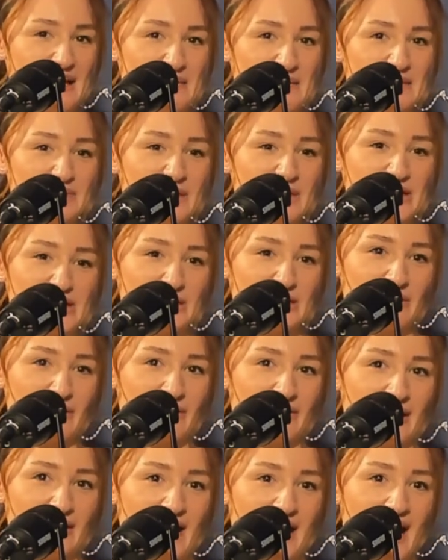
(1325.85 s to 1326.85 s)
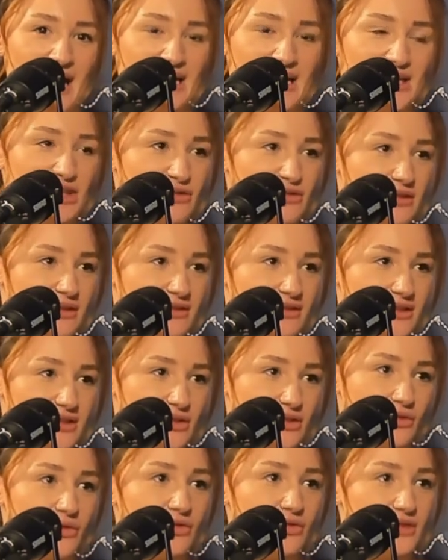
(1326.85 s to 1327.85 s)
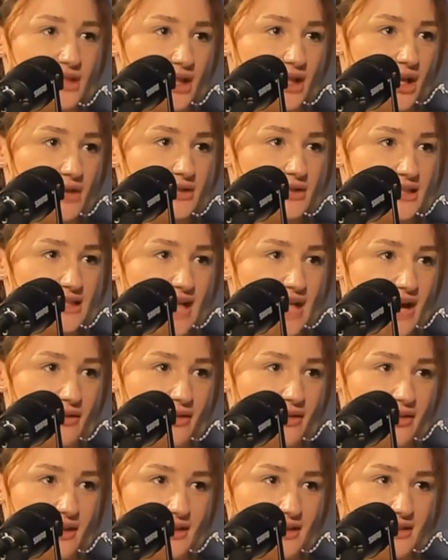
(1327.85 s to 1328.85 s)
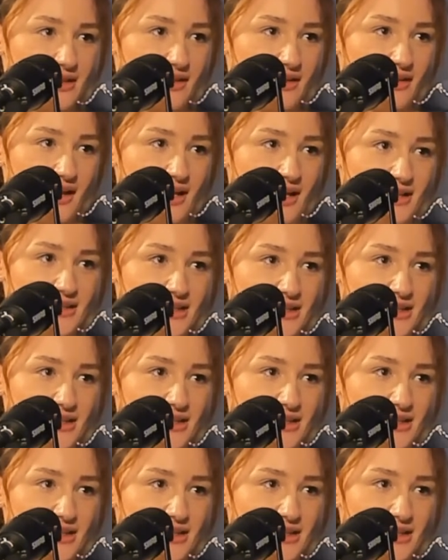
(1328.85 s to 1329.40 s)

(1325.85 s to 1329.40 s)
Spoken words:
Especially with like the high street stores closing down and things like that.